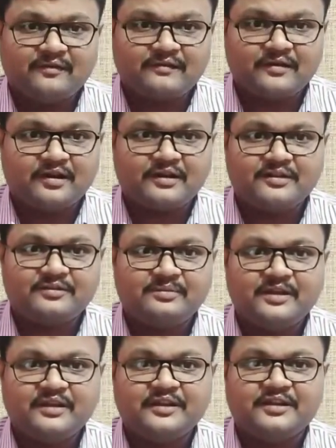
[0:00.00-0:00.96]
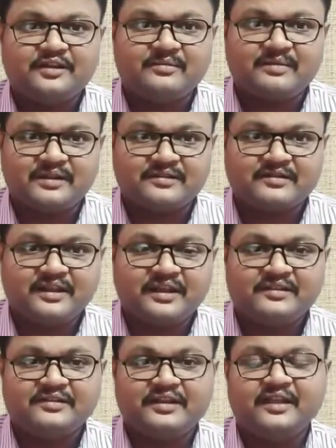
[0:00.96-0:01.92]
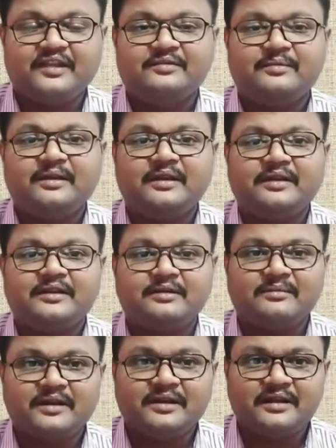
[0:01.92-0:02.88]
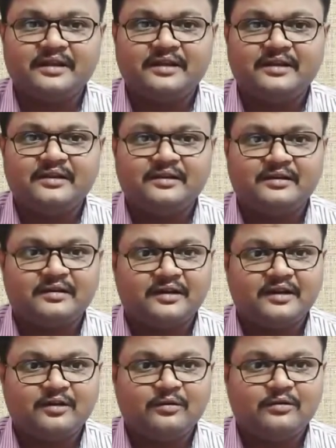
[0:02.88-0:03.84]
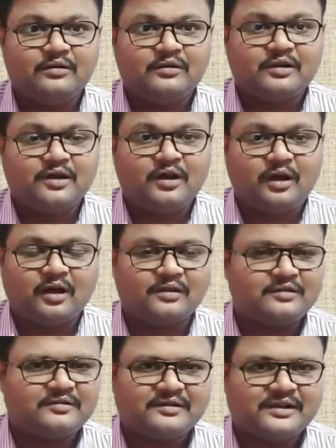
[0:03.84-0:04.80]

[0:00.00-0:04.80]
Frog is being eaten by a snake, snake is being eaten by an eagle or an owl or a hawk.